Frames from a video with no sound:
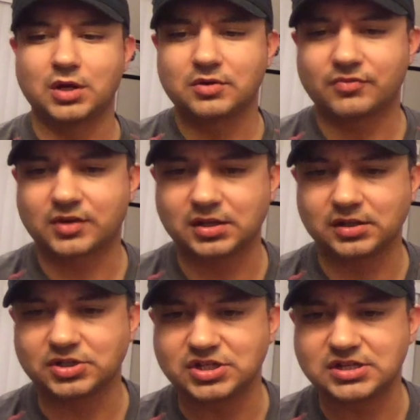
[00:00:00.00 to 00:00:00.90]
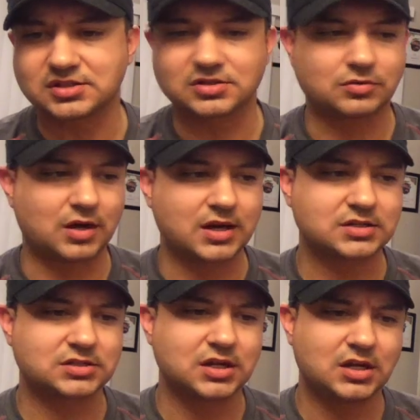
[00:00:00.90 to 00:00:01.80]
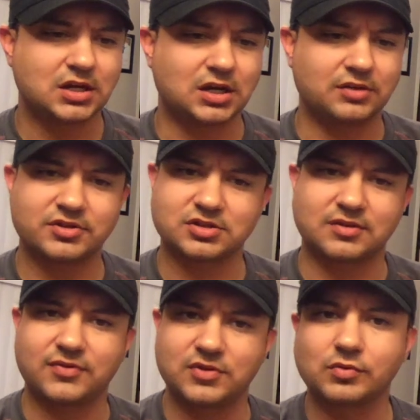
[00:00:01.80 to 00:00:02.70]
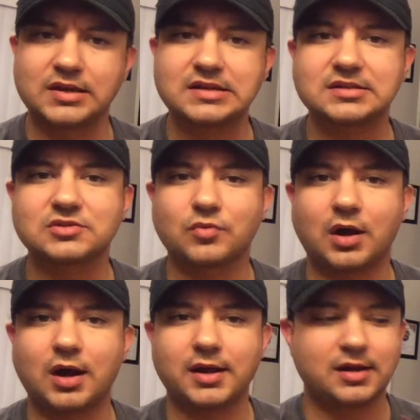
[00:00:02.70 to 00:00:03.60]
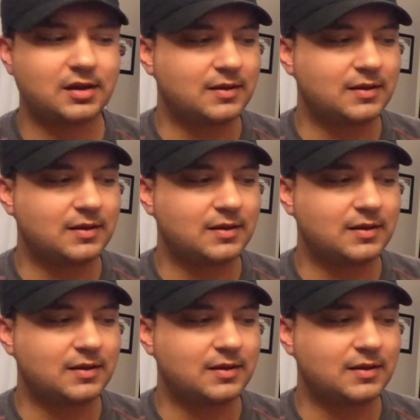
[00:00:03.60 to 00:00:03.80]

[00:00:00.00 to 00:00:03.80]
for killing Jesus Christ. There's a few reasons why,